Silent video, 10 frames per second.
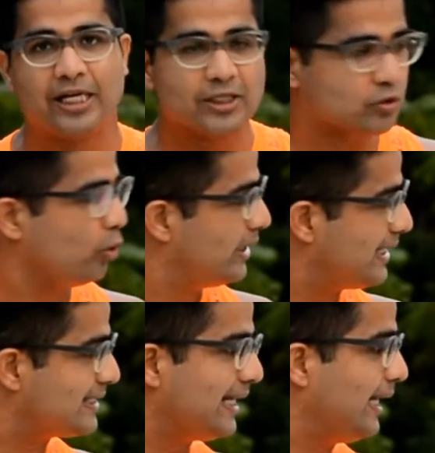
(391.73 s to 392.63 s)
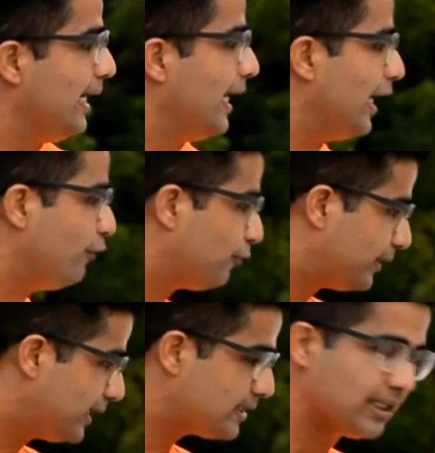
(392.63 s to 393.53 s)
So let's say if
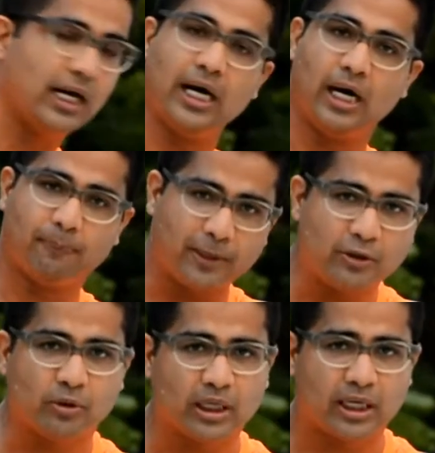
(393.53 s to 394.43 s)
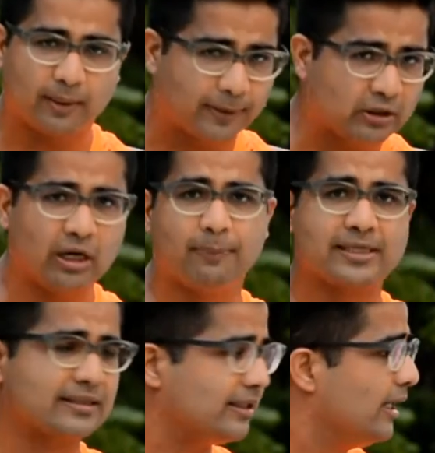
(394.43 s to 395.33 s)
this a particular
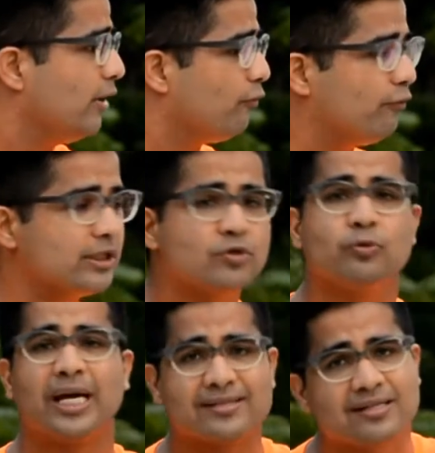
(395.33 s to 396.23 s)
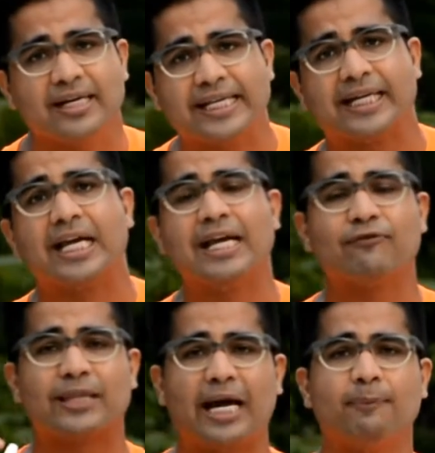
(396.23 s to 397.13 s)
person which we are studying, if
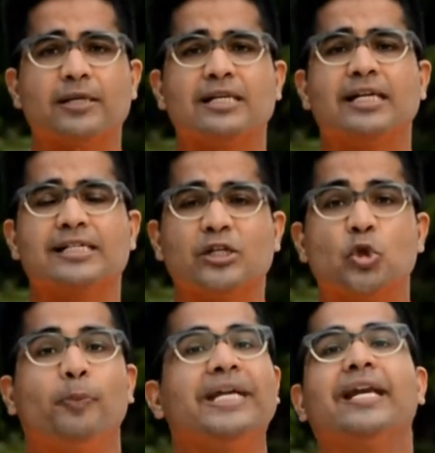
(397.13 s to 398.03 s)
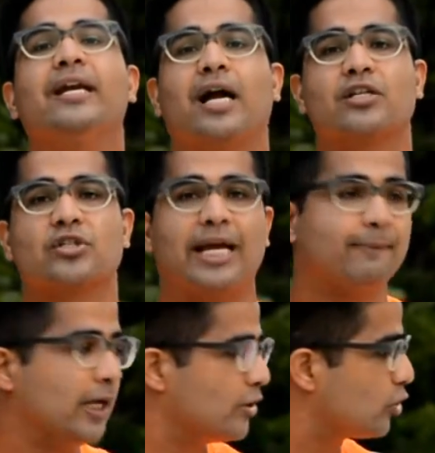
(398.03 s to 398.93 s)
that person is a Jupiterian archetype,
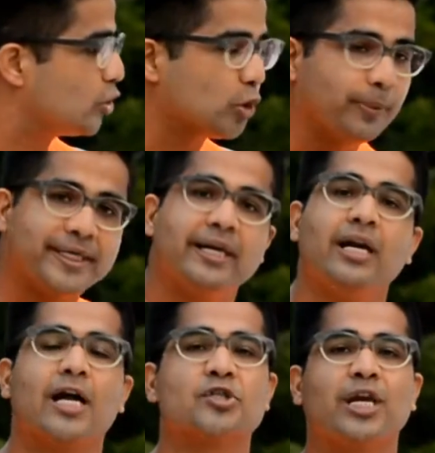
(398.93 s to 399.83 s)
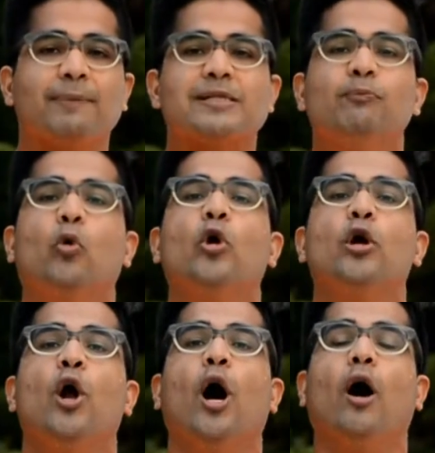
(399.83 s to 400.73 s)
so Jupiterian archetype is more
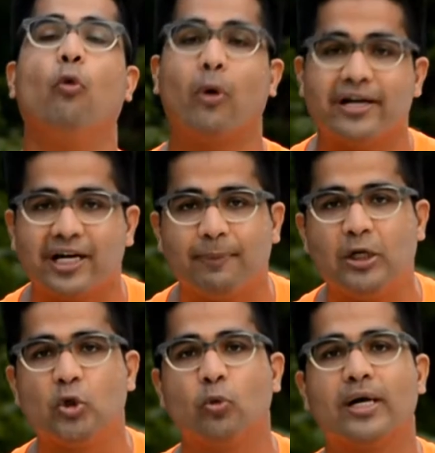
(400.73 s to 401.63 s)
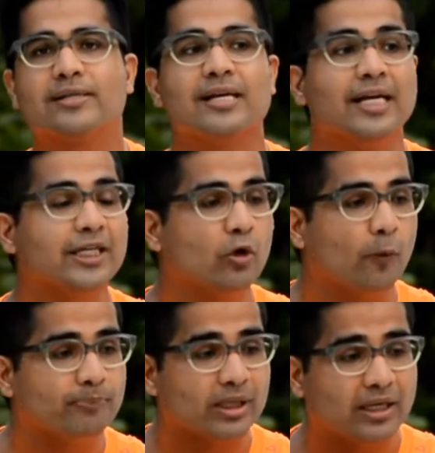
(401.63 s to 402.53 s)
vulnerable towards
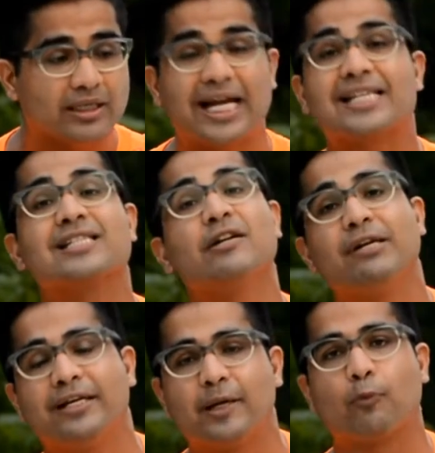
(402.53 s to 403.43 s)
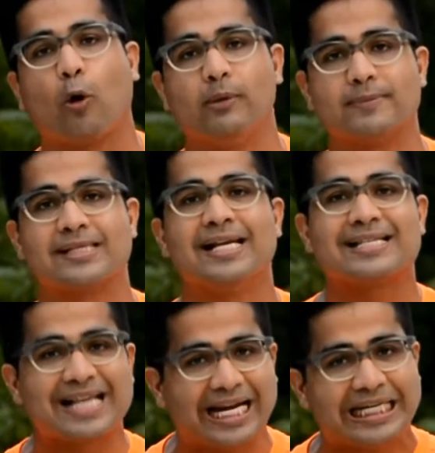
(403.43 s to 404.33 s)
digestive related problems.
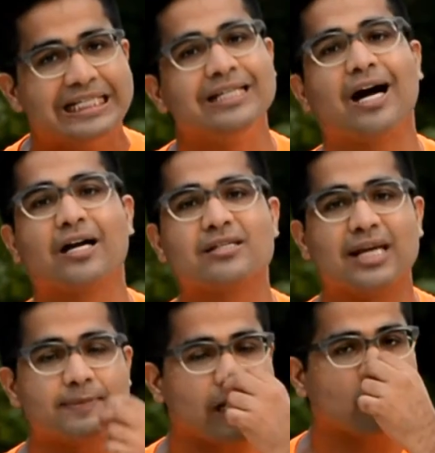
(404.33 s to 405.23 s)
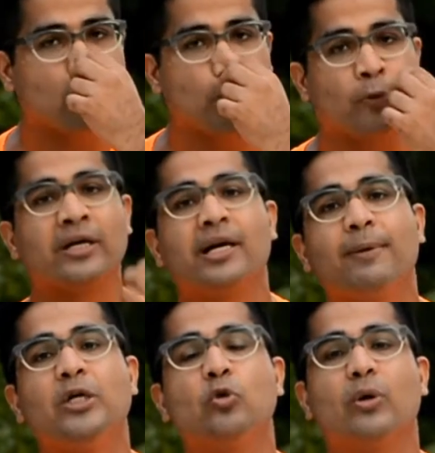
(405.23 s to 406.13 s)
Saturnian archetypes are more
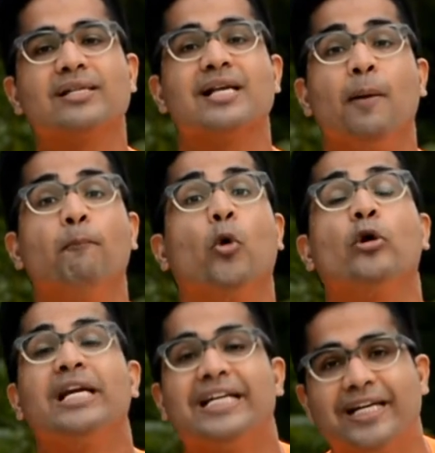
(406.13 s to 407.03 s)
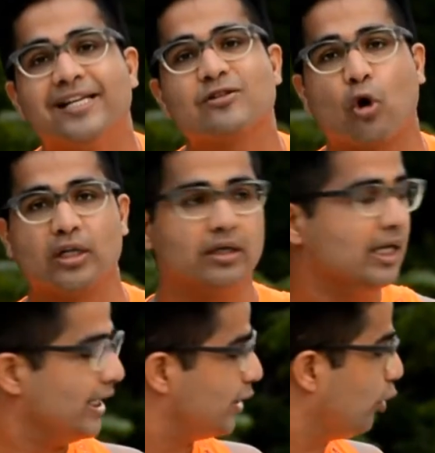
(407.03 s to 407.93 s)
vulnerable towards bone related disorder.
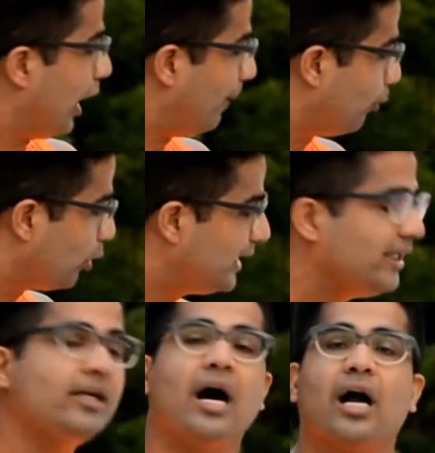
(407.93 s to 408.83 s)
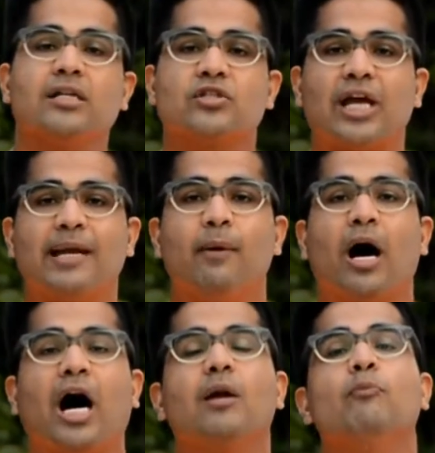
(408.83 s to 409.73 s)
Apollonian archetype
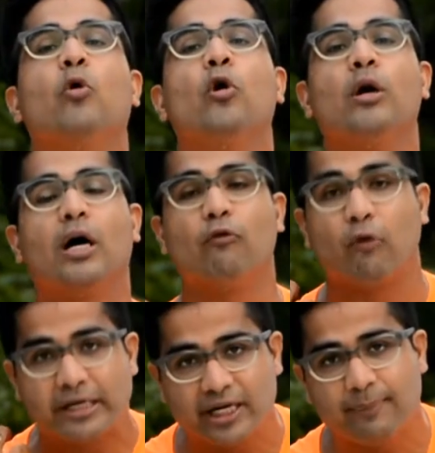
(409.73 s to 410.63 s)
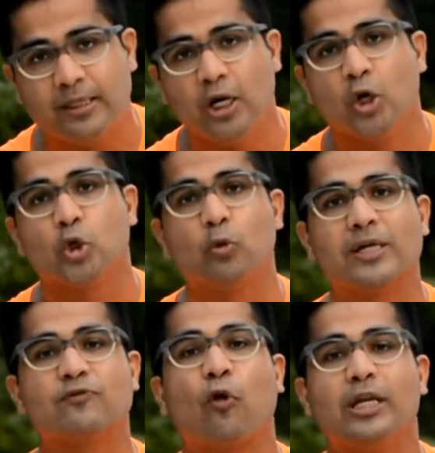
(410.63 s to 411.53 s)
are more vulnerable towards
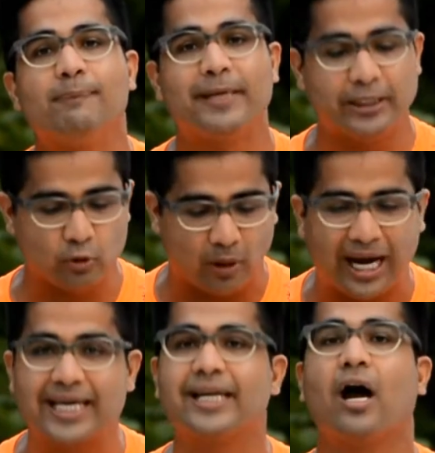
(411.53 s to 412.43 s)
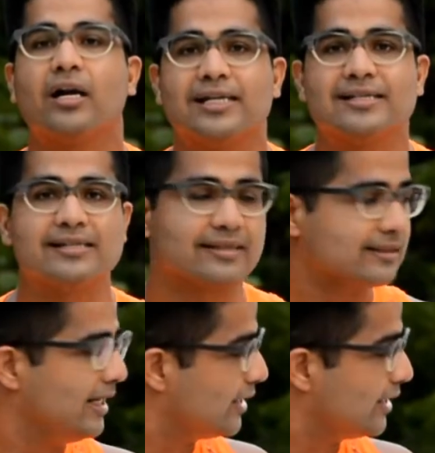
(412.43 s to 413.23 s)
falling prey to eye and heart diseases.